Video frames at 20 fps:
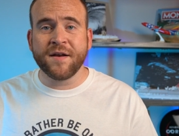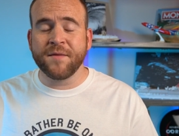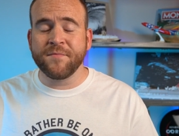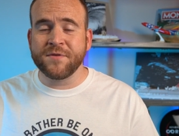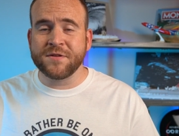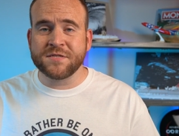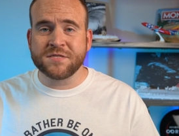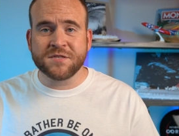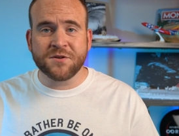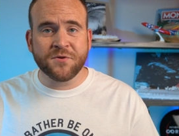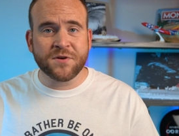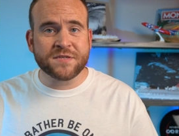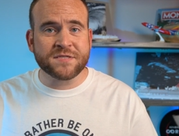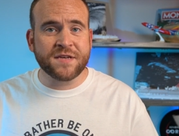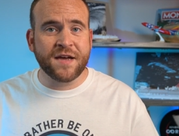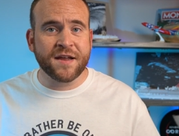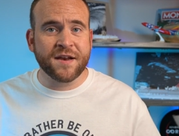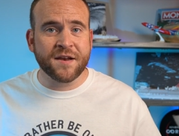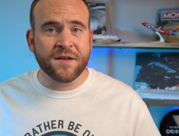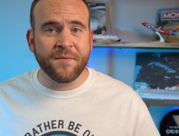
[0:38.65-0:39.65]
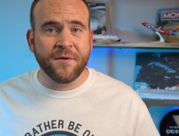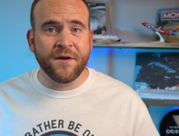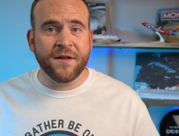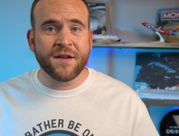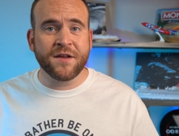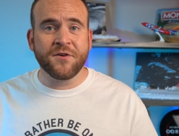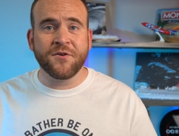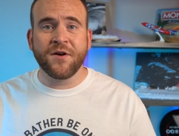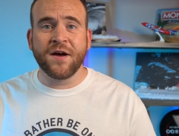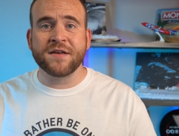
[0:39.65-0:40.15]
I've been so excited about
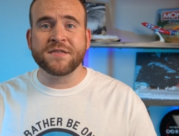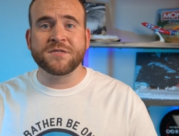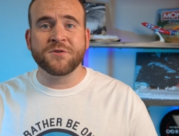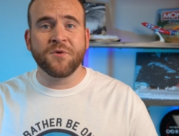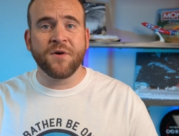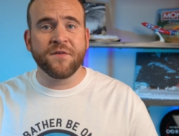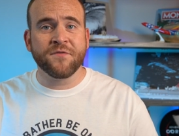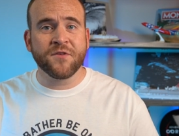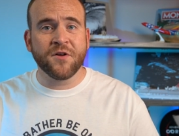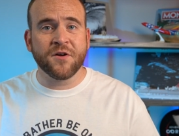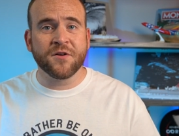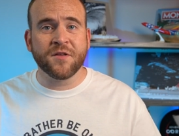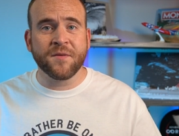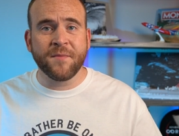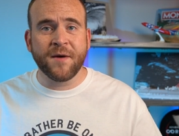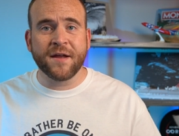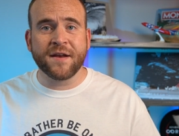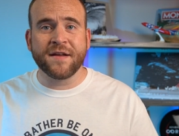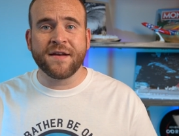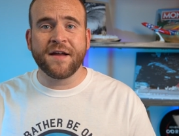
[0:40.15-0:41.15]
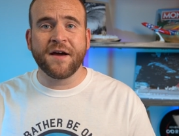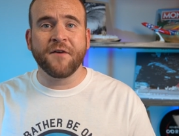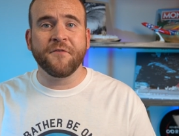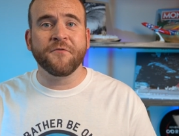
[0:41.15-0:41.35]
it. You guys know I've talked about it now